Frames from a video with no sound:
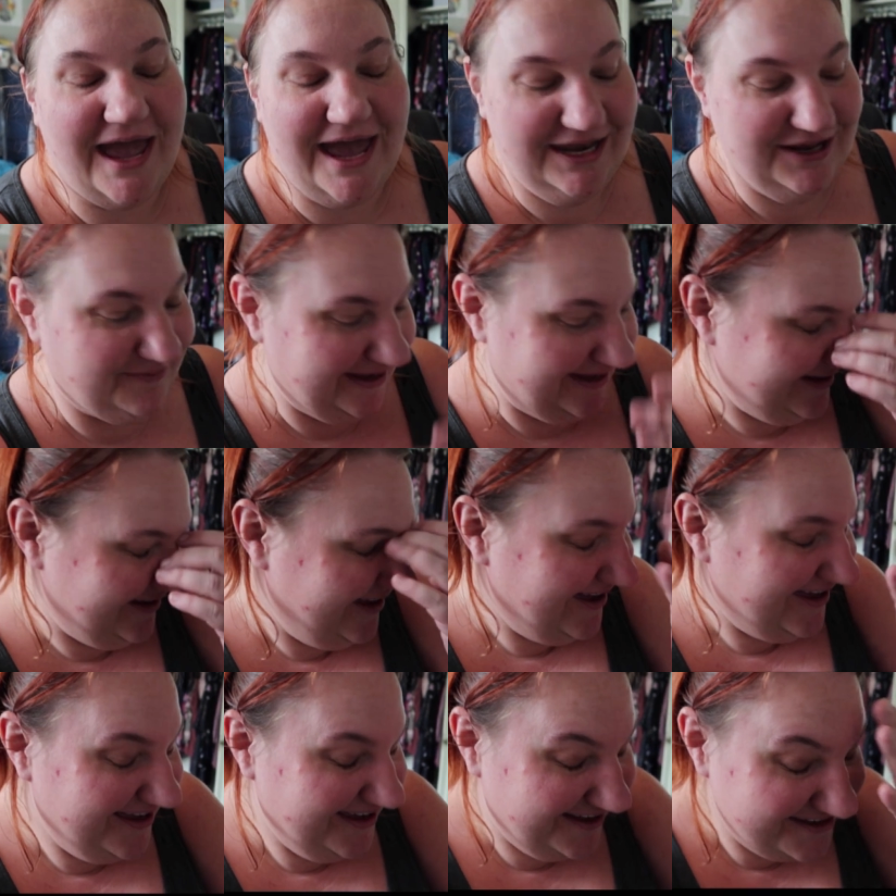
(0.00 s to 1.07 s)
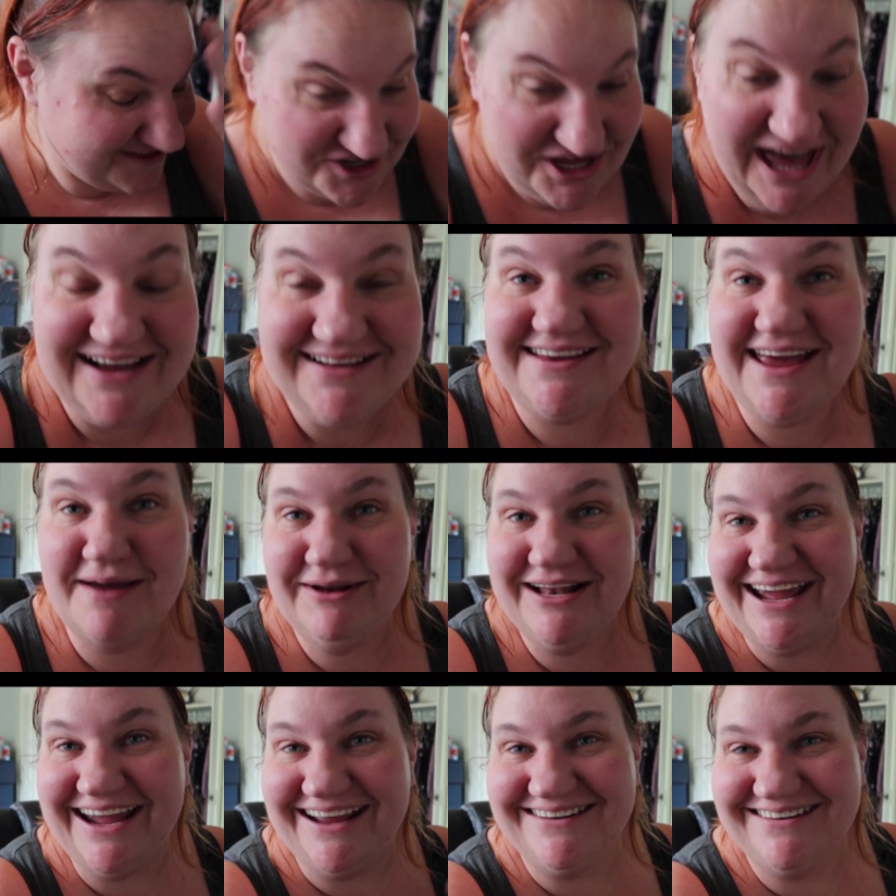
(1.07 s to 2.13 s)
Anyway, Jack
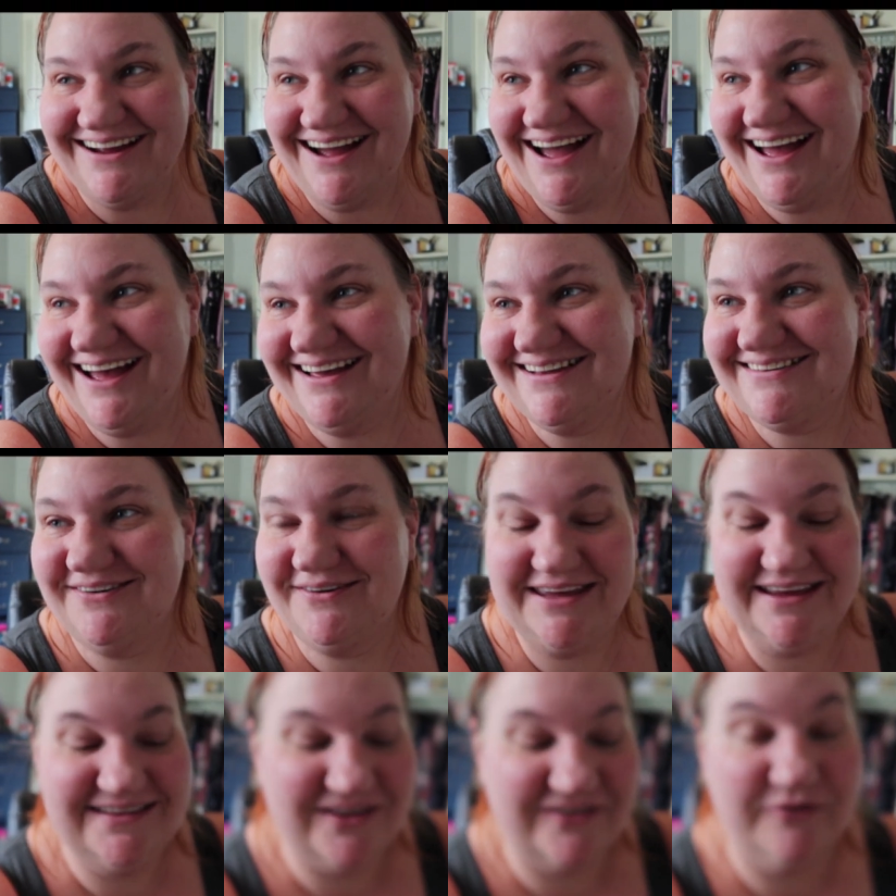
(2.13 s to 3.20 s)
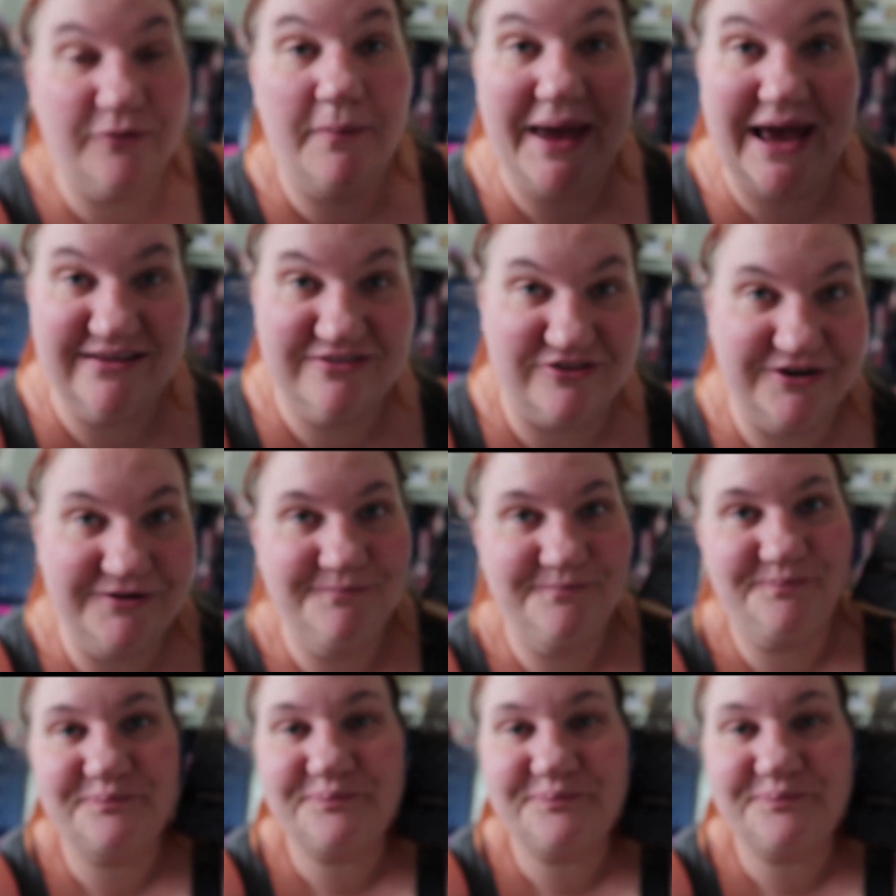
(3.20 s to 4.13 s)
Tamerlaine. Uh, so he's also a bastard.